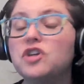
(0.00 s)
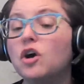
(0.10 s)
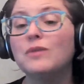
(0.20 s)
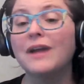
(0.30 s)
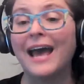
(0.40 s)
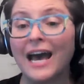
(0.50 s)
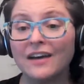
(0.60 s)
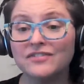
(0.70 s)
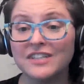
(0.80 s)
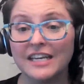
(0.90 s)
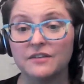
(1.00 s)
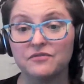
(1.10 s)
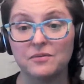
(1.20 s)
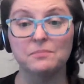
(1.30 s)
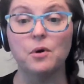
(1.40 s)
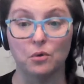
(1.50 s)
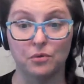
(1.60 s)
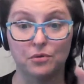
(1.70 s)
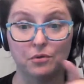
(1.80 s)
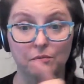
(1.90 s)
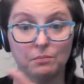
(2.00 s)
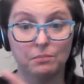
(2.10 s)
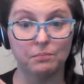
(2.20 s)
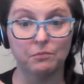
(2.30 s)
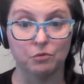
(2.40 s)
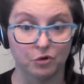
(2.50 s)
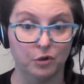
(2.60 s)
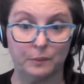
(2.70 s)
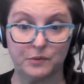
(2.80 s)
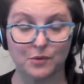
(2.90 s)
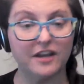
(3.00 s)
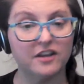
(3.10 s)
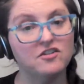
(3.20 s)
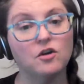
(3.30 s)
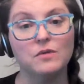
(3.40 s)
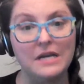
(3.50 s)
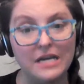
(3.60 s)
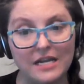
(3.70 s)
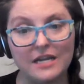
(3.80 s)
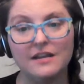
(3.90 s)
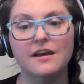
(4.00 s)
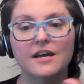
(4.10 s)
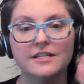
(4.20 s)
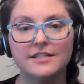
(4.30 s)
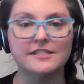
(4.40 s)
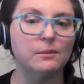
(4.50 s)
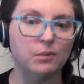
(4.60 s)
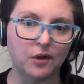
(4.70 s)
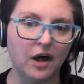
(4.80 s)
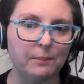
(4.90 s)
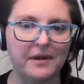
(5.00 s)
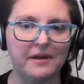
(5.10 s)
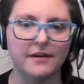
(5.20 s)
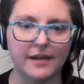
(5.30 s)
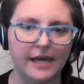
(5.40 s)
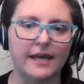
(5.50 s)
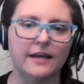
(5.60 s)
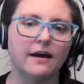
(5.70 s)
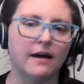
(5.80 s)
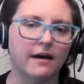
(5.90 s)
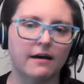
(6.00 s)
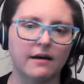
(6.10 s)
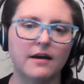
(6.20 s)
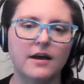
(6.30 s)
don't have to get it from both groups, right? You don't need to double up and get a